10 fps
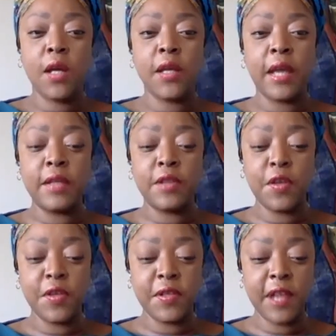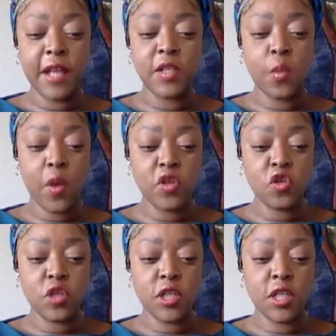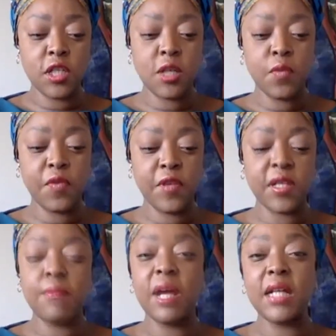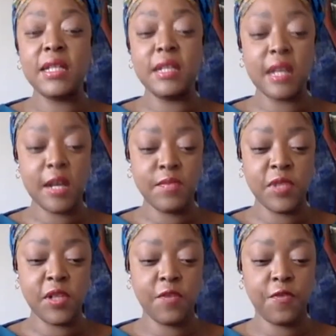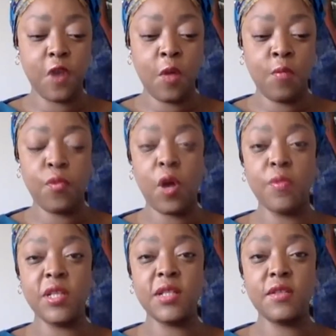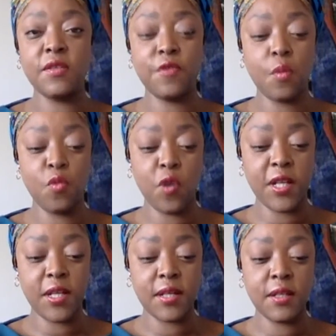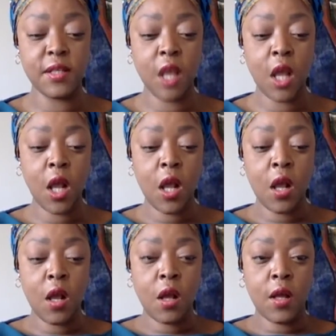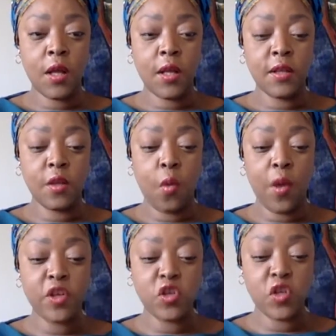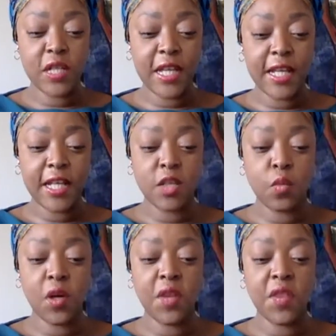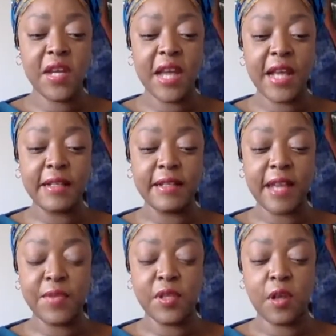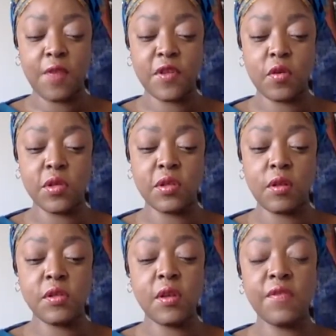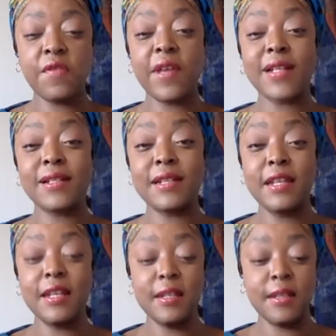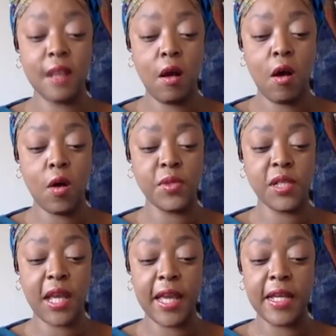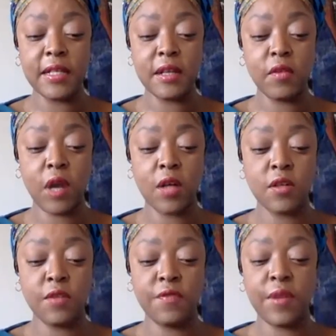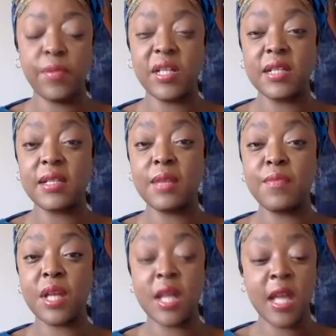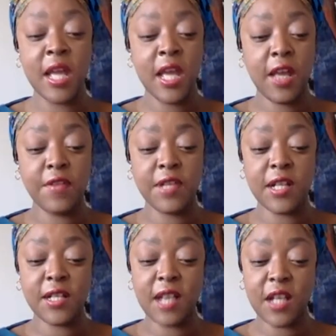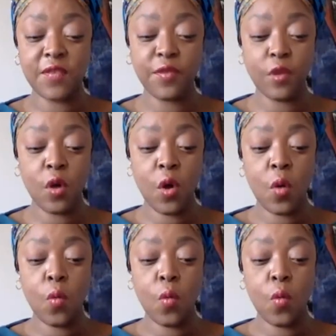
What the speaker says: Okay, so this next question, Professor Madhi, comes from Promet from Reuters. The question is, what are the next steps after results of the vaccines are obtained around November and December? If successful,